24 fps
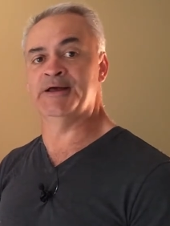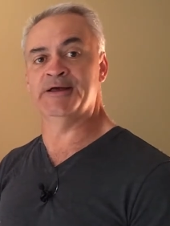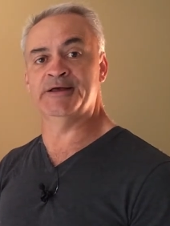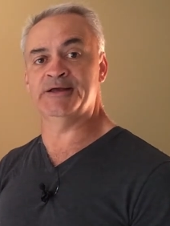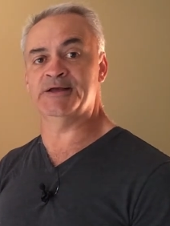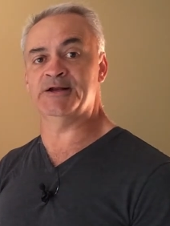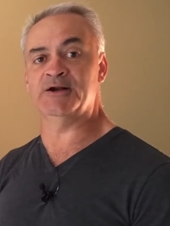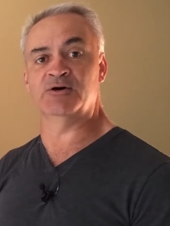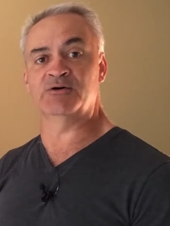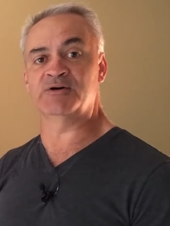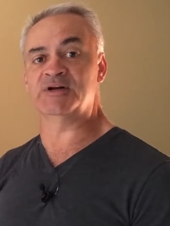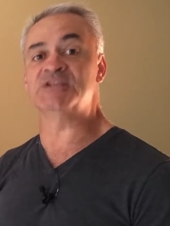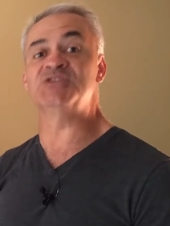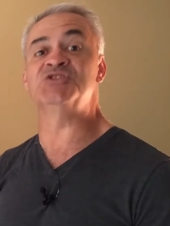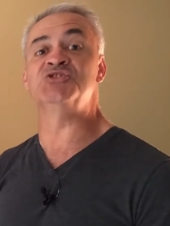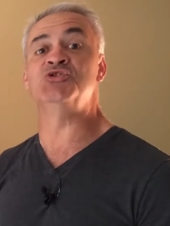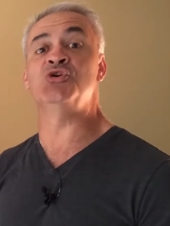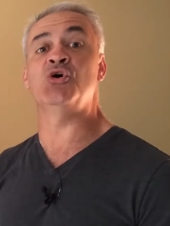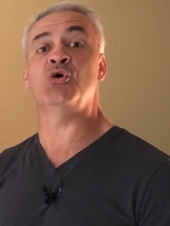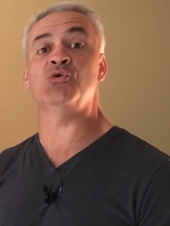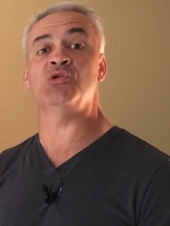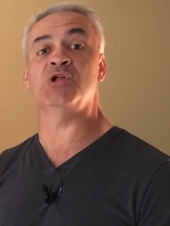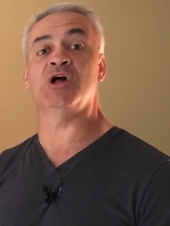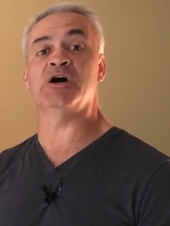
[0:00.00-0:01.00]
you know, it's
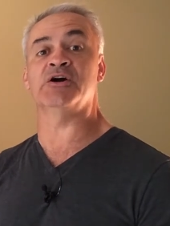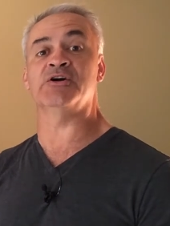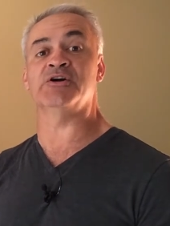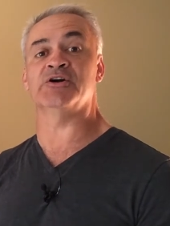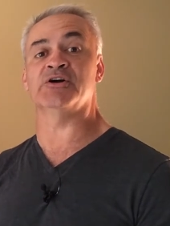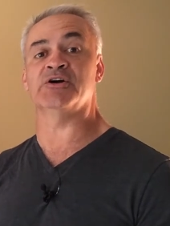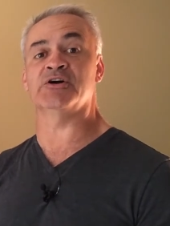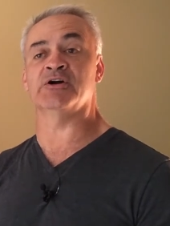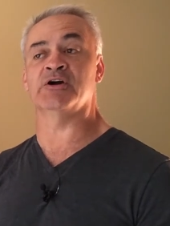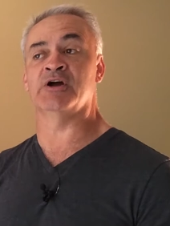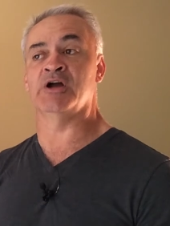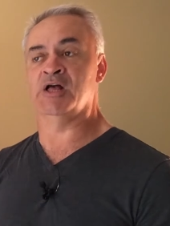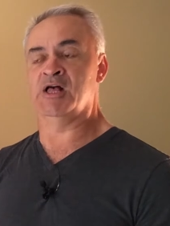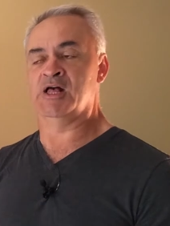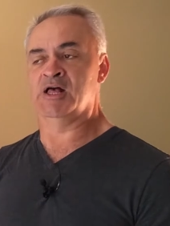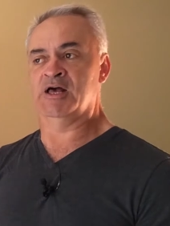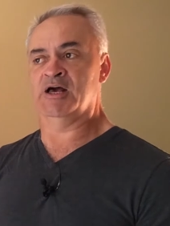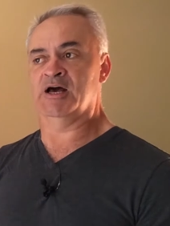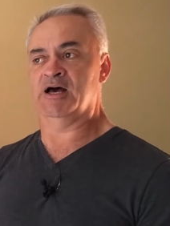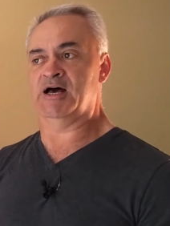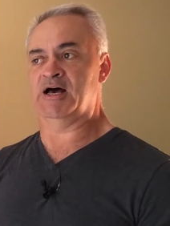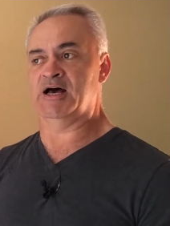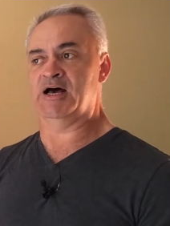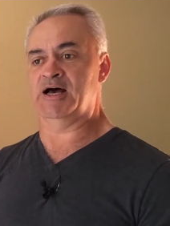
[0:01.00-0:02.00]
no longer,
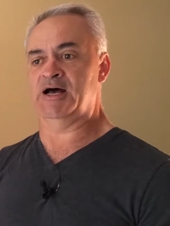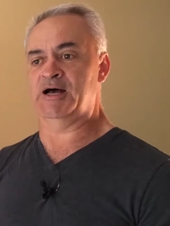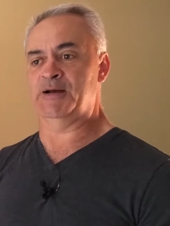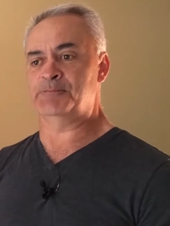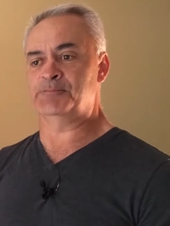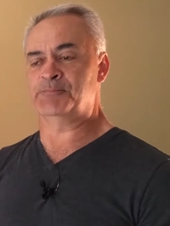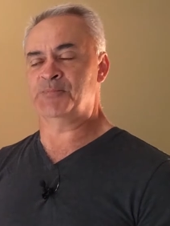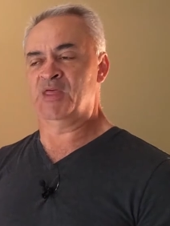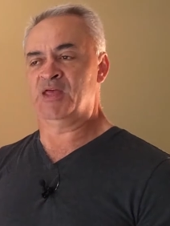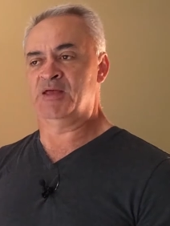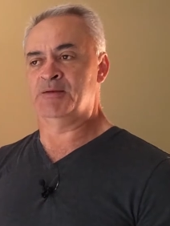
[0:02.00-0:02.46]
uh,